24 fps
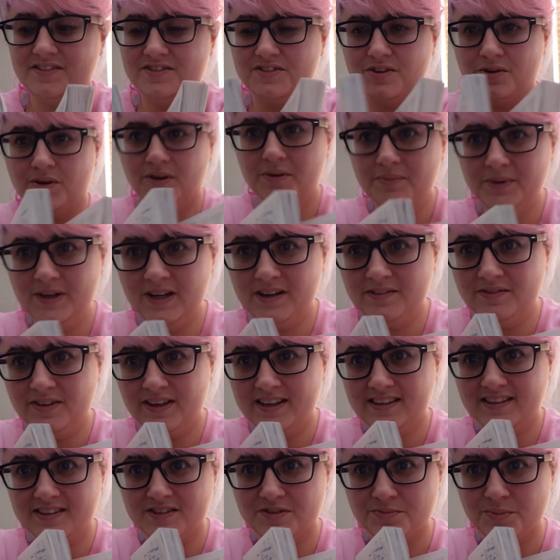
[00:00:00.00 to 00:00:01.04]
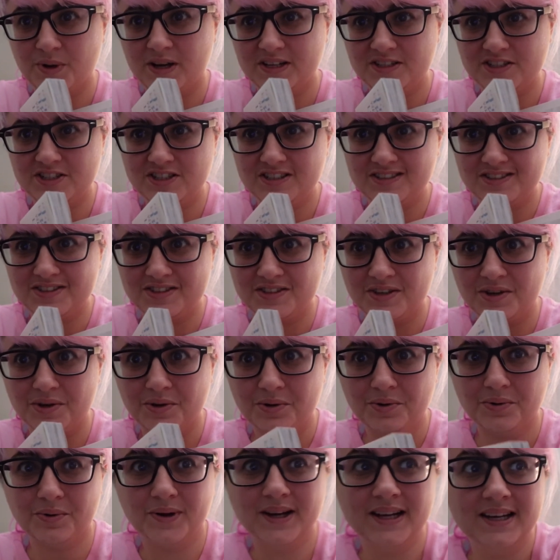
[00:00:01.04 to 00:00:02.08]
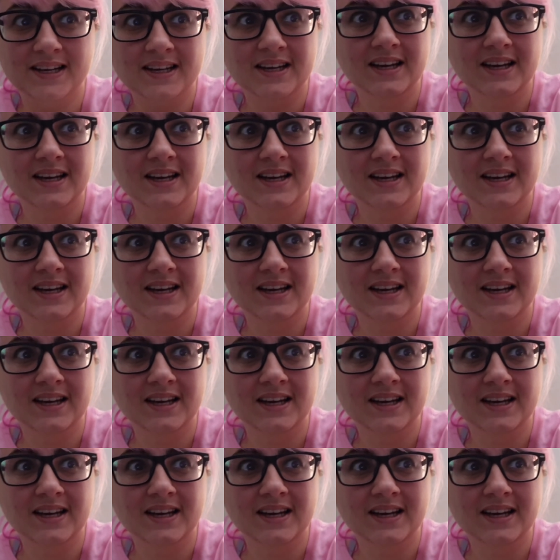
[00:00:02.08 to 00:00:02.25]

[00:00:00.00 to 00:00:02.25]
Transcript: So I only have like this much, so